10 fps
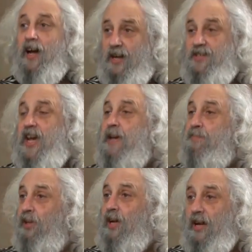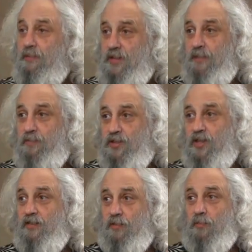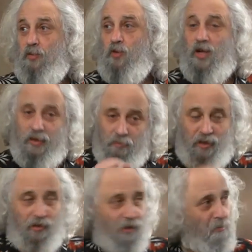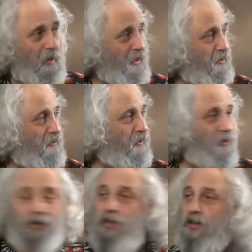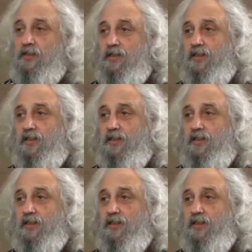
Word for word: You know? I taped a lot. I taped this stuff on my, I had my little microphone there.